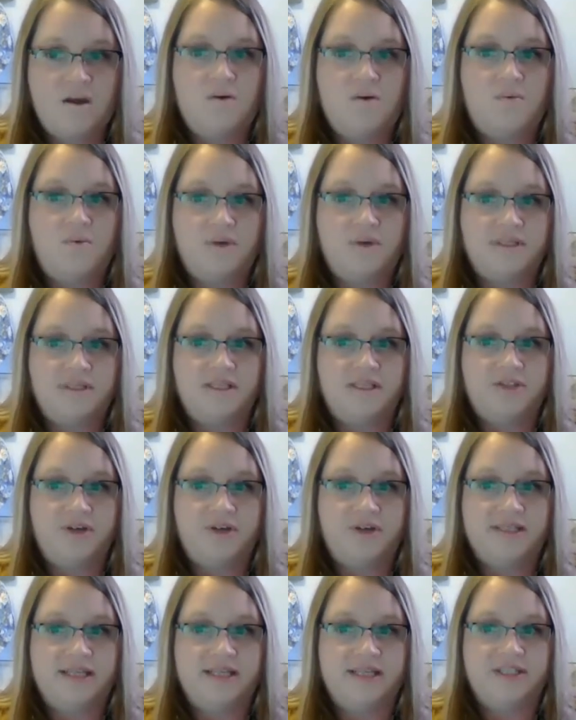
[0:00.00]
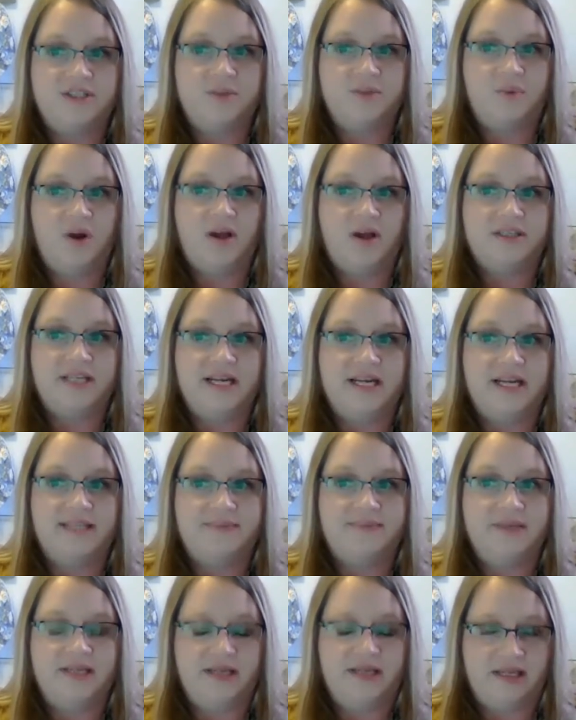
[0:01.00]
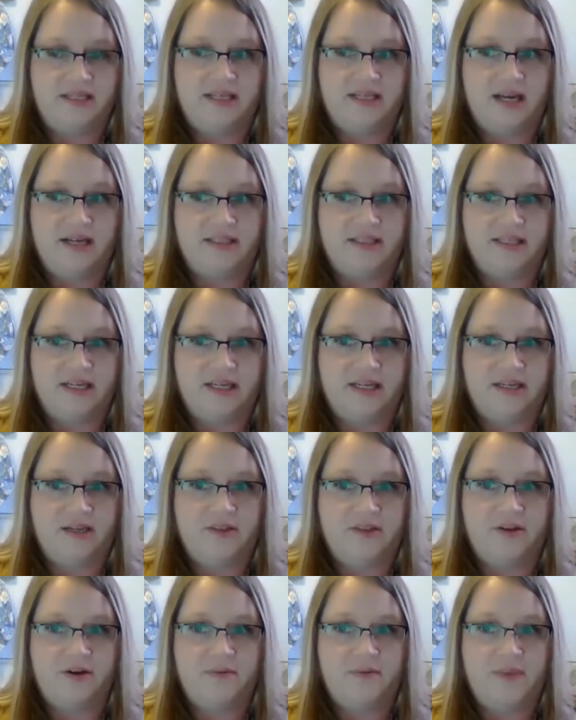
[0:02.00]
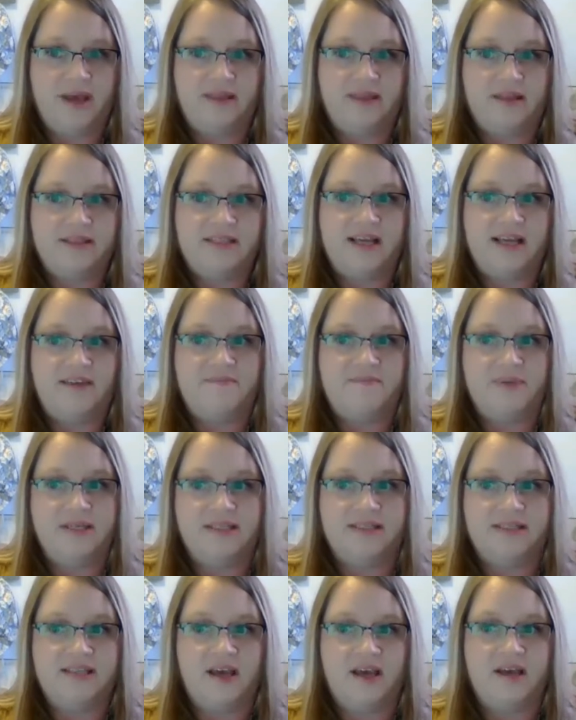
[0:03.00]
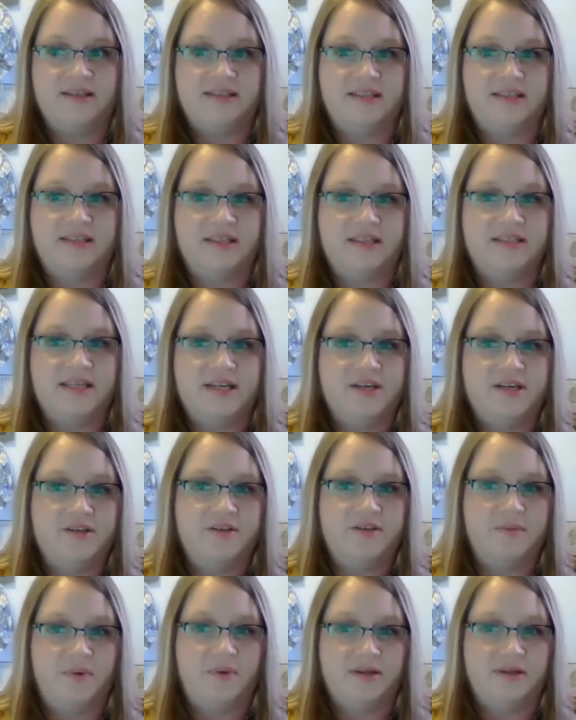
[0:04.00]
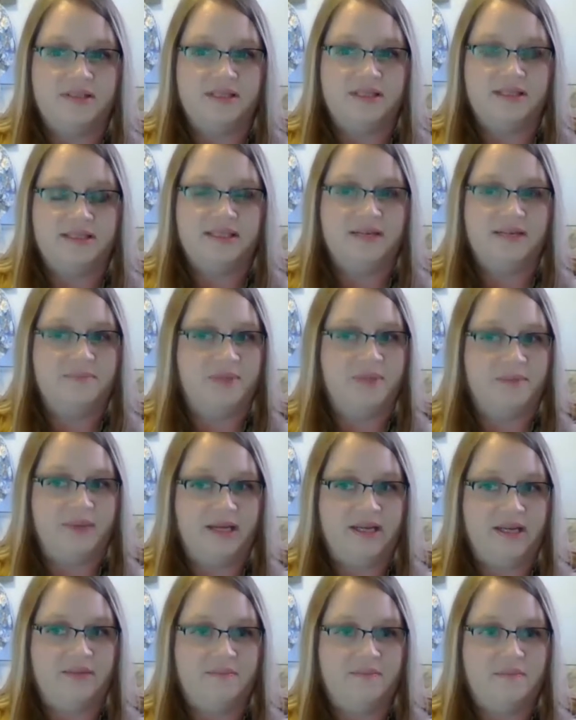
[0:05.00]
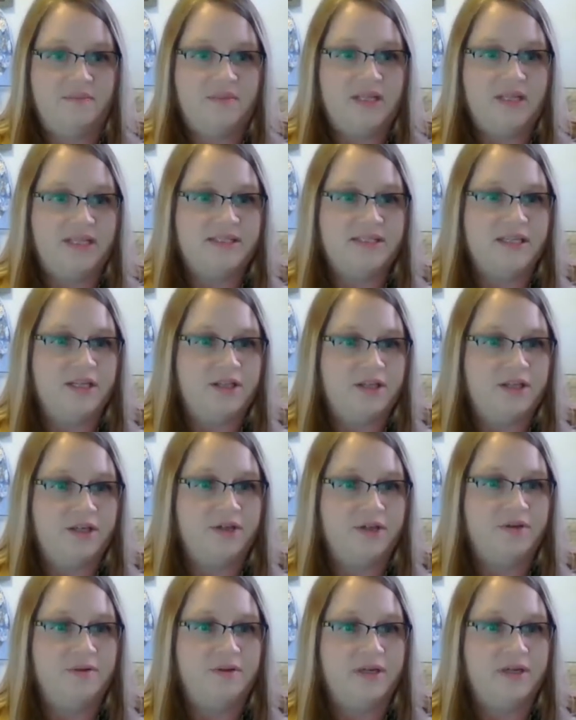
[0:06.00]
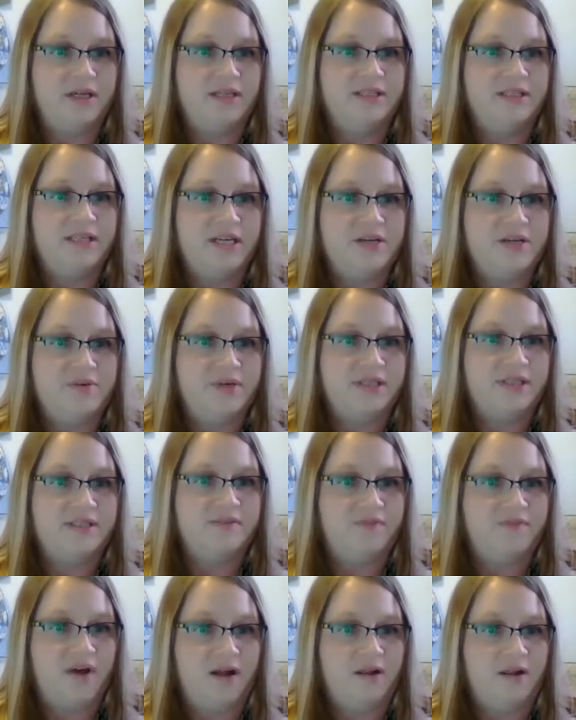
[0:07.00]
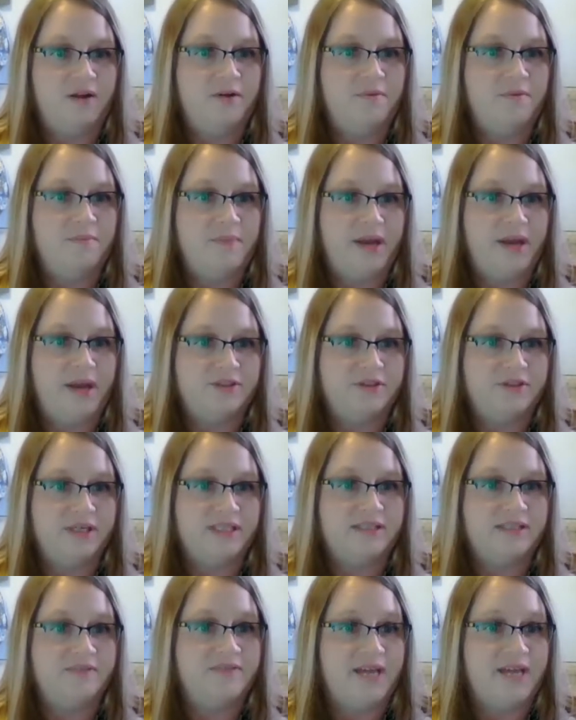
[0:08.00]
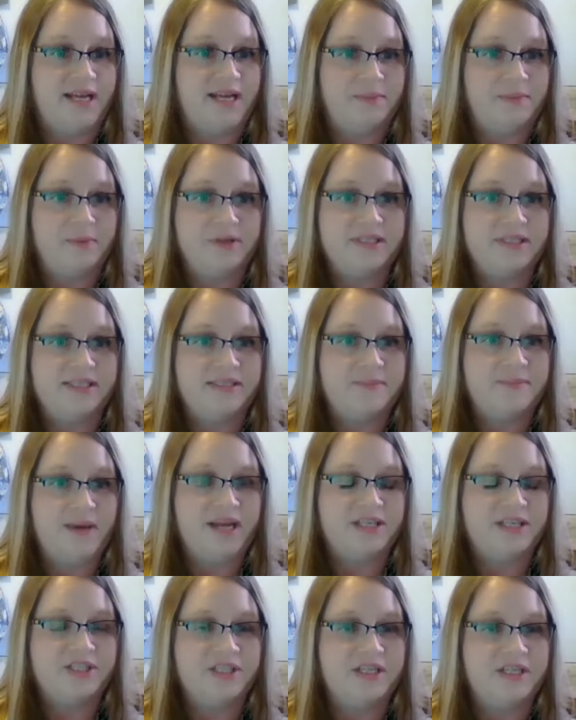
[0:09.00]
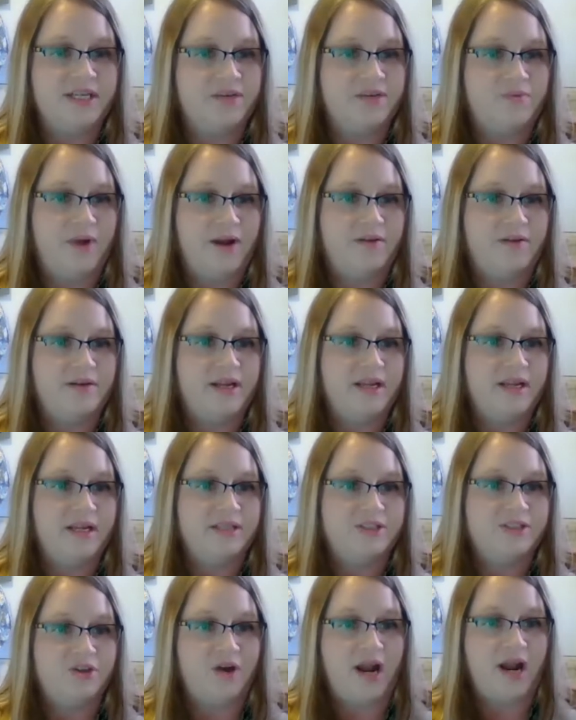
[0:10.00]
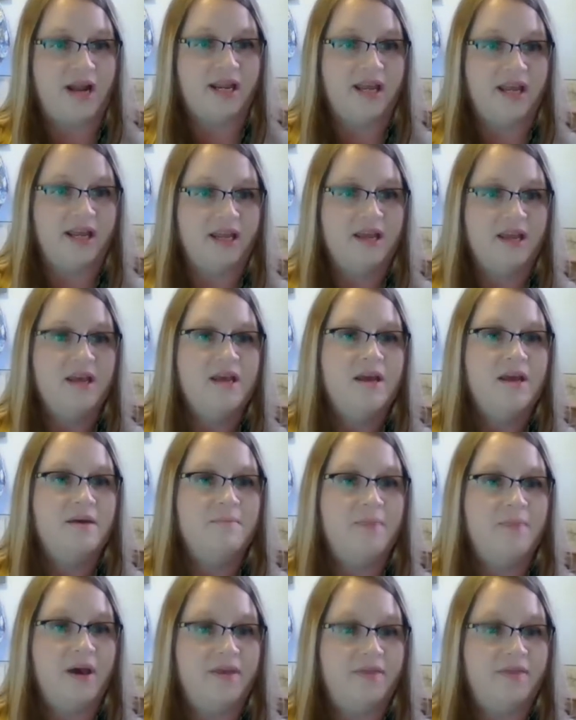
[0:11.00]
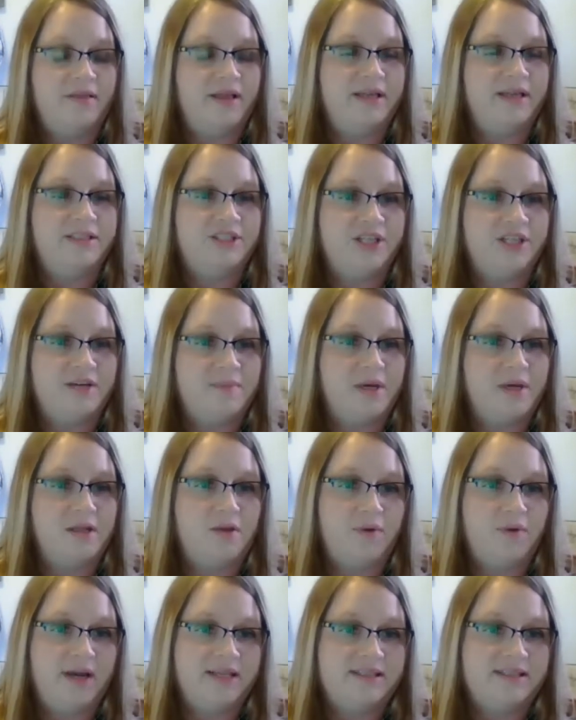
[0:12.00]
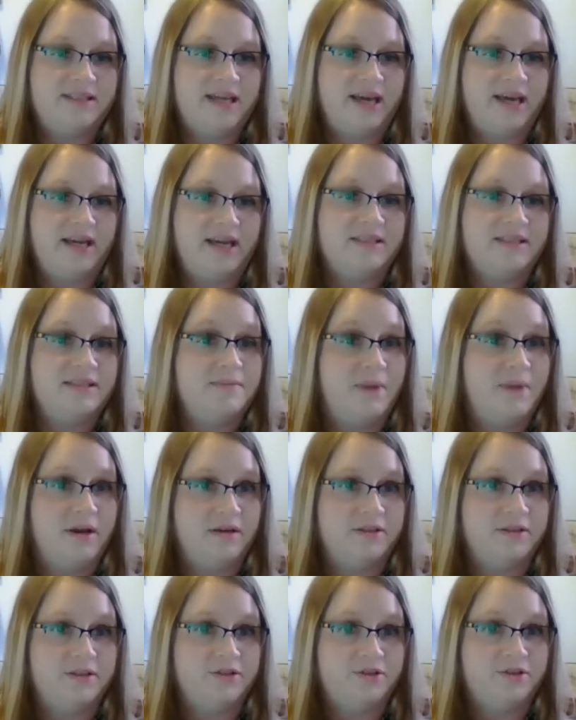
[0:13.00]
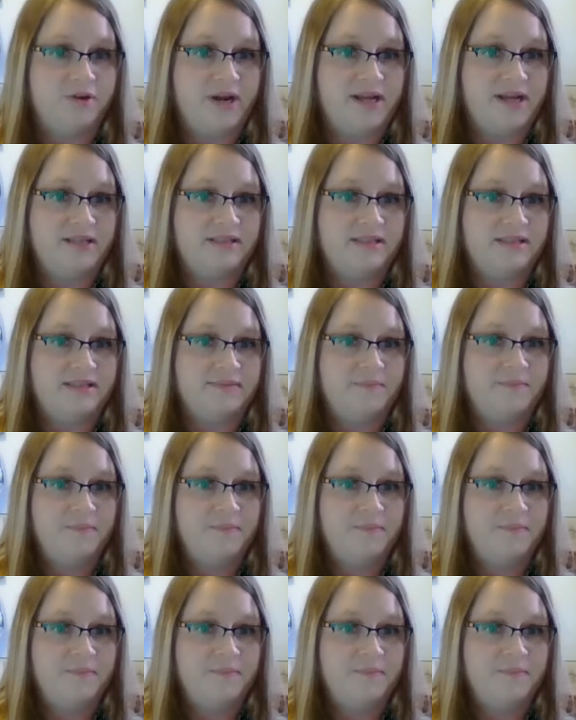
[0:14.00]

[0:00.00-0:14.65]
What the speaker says: Once the translational project has been conducted, there are methods that have been discussed to continue the process implemented. These include continuing to follow metrics of daily participation in rounding and tracking monthly GMLOS data to monitor trends.